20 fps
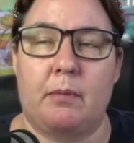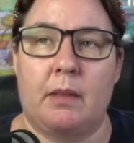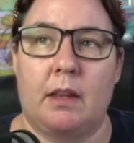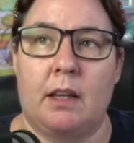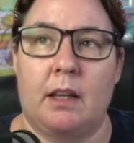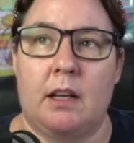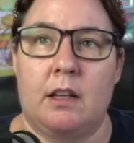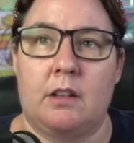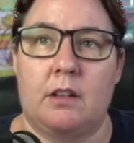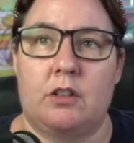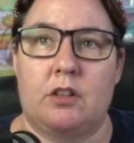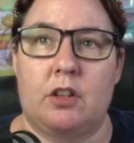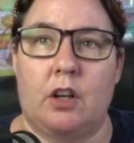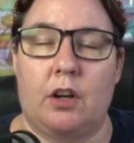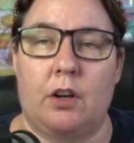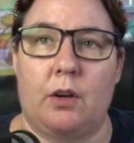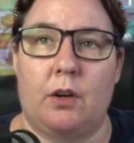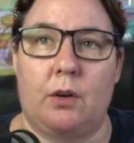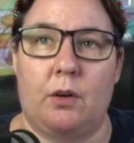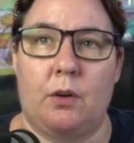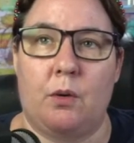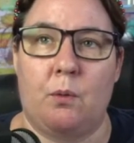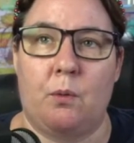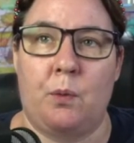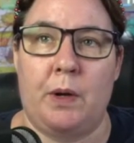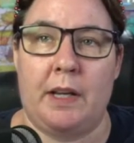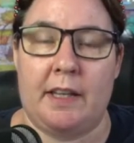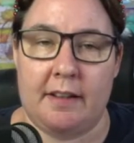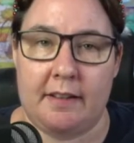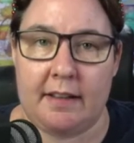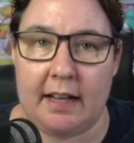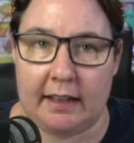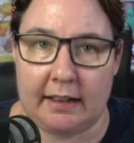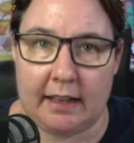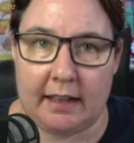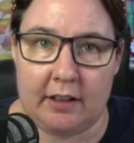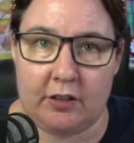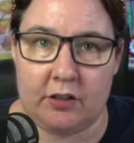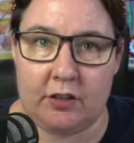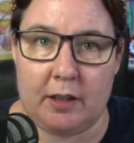So we did that
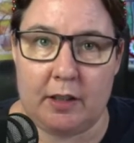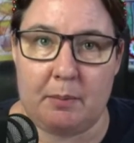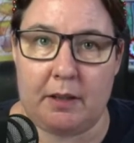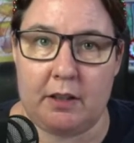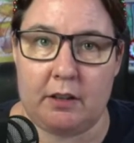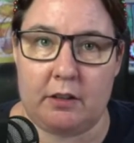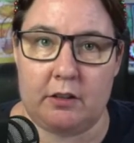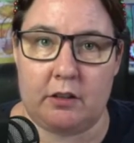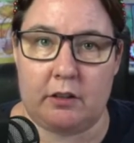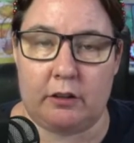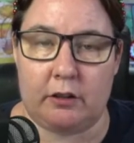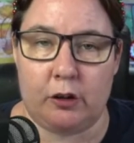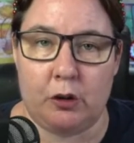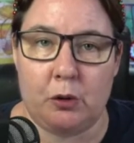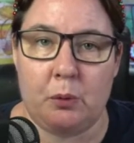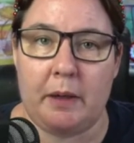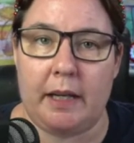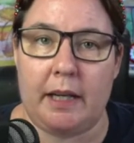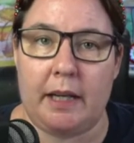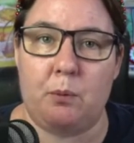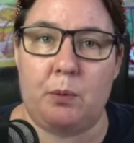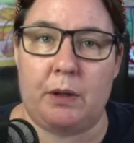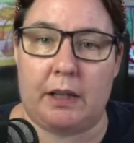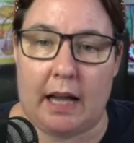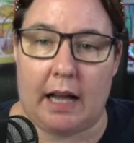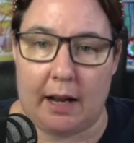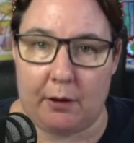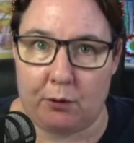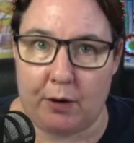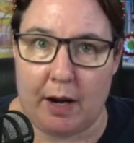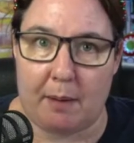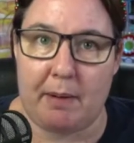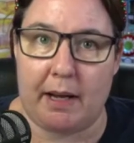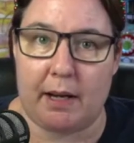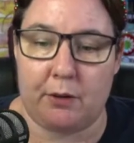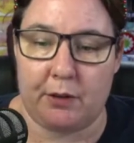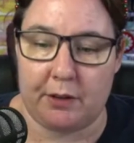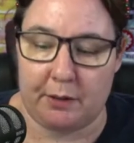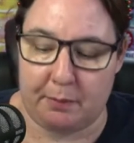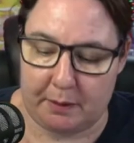last year because Louis will unwrap our
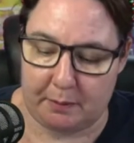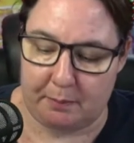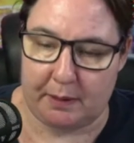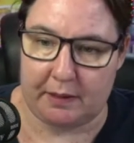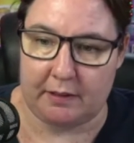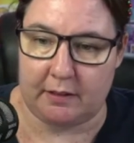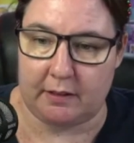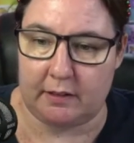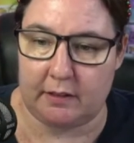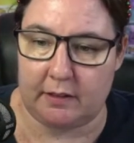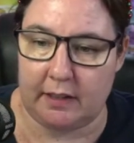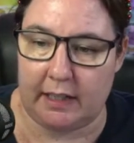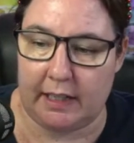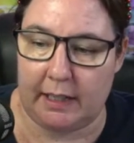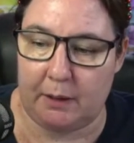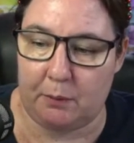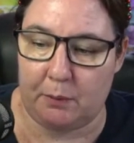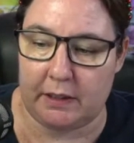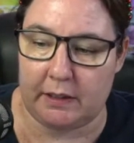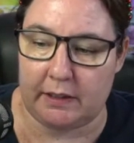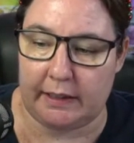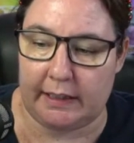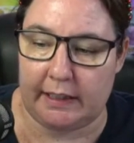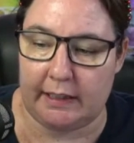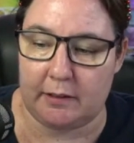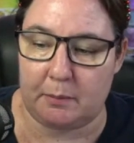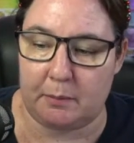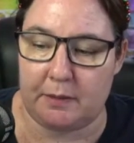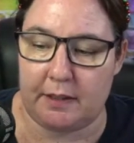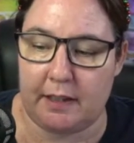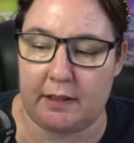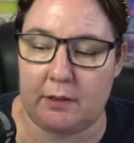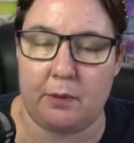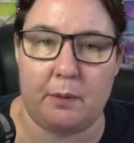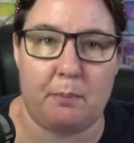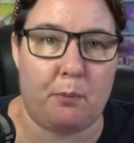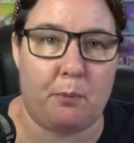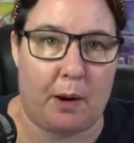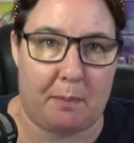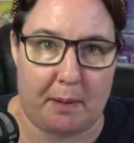Christmas presents. He's obsessed with
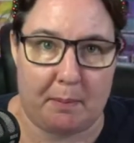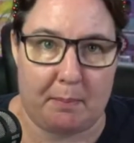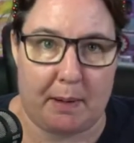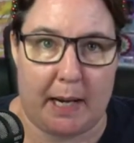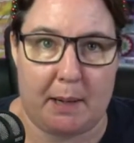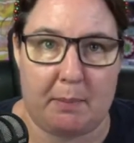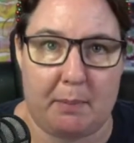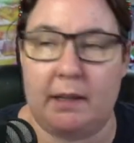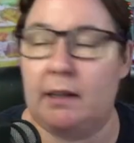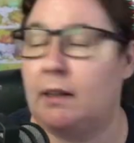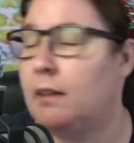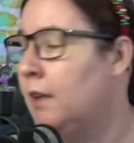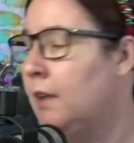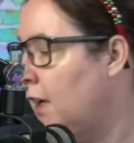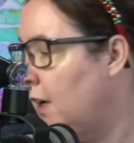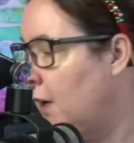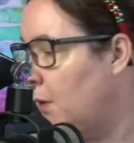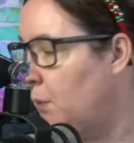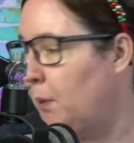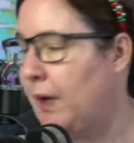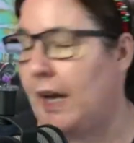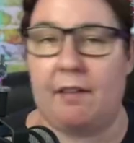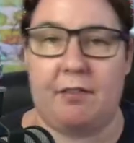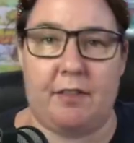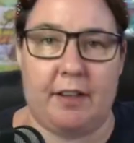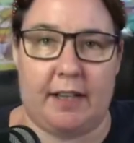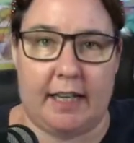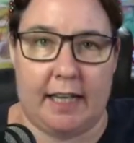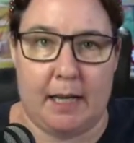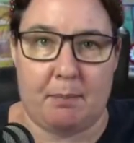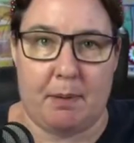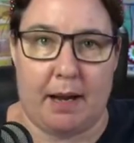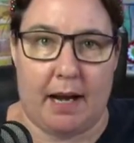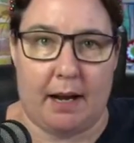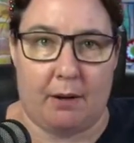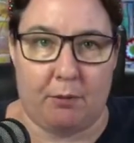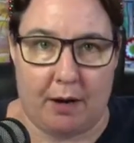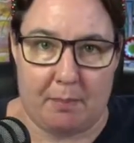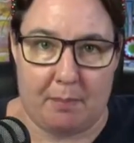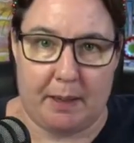wrapping paper. We have to keep our
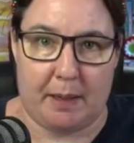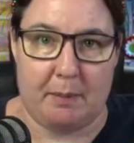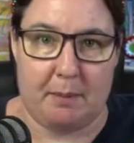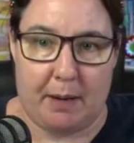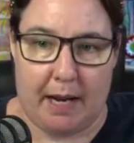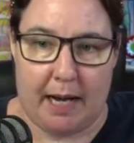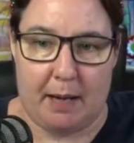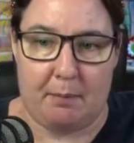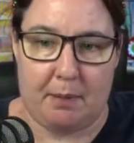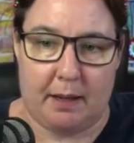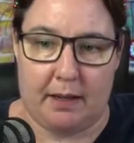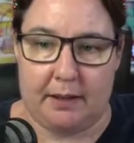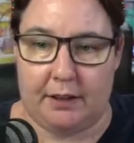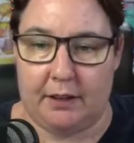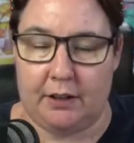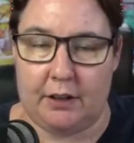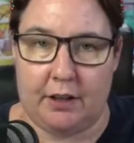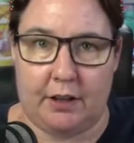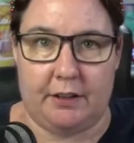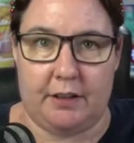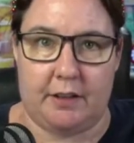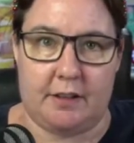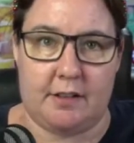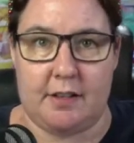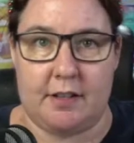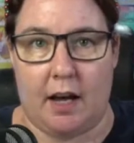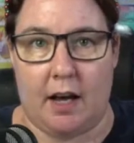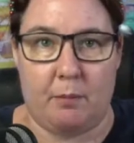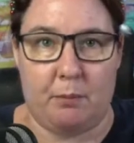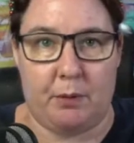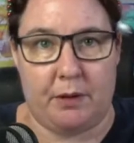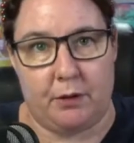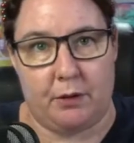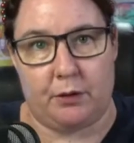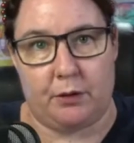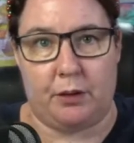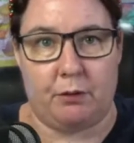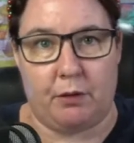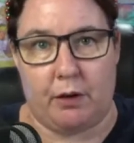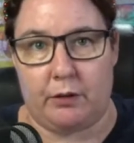wrapping paper, you know, your tub with all
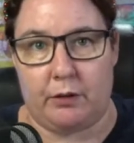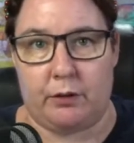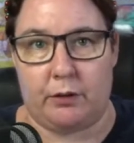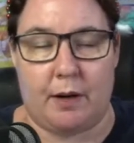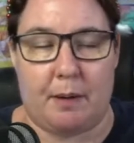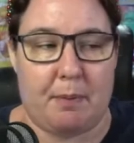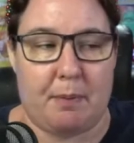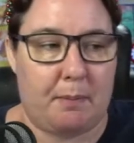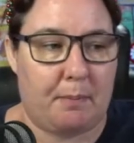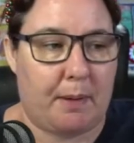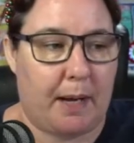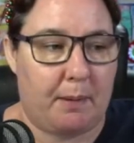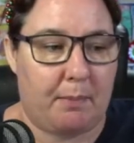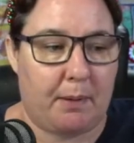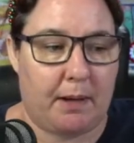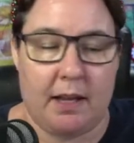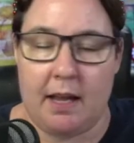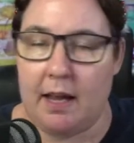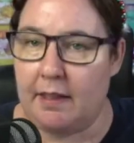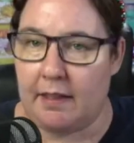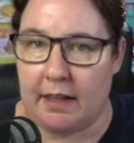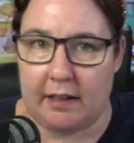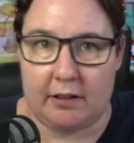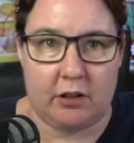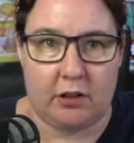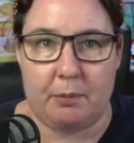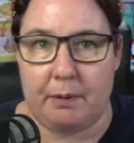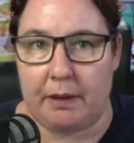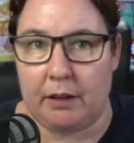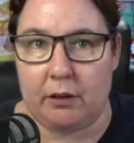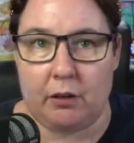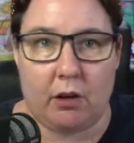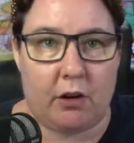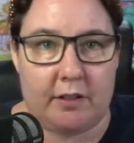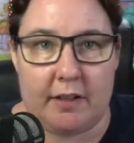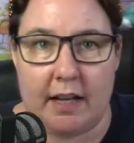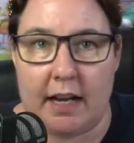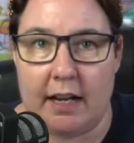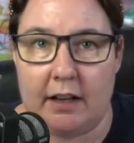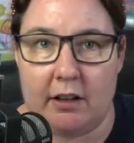your rolls of wrapping paper. That's got to be locked
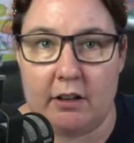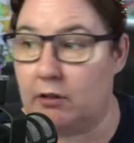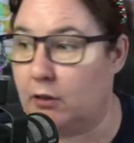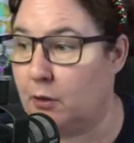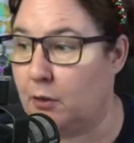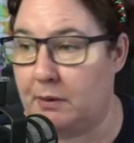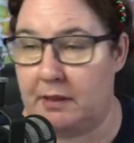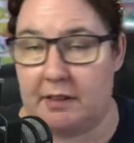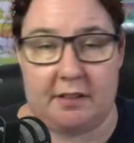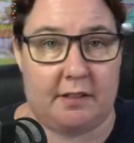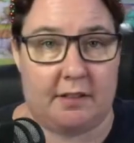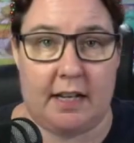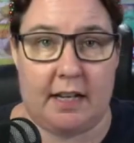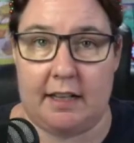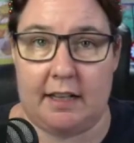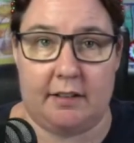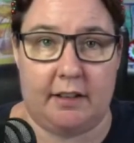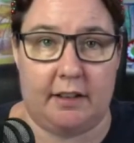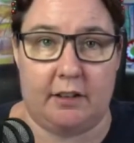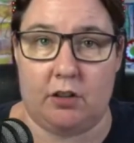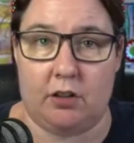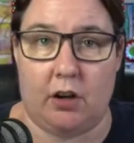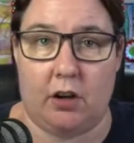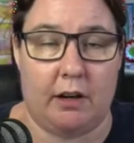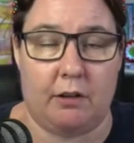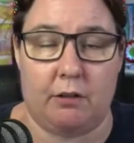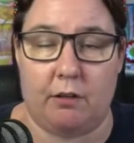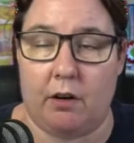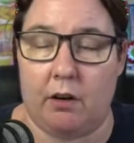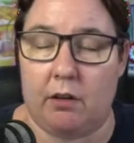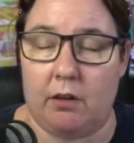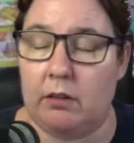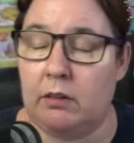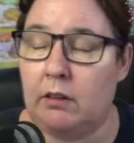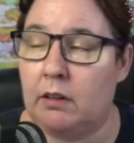down because Louis just takes the entire roll